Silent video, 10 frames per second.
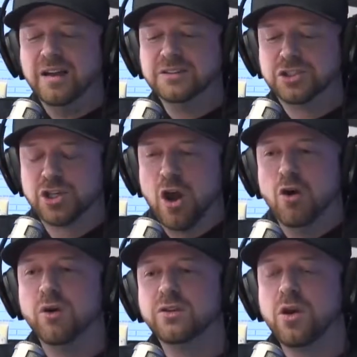
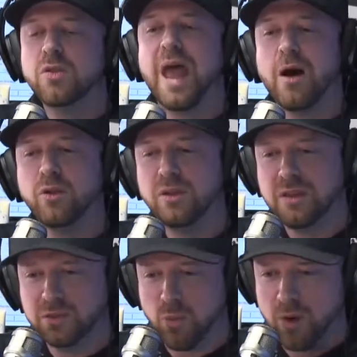So now,
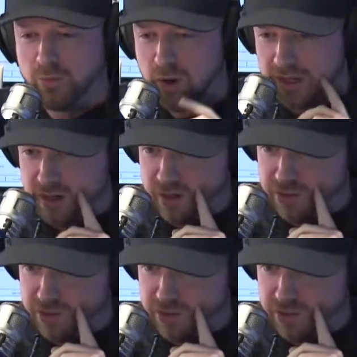what year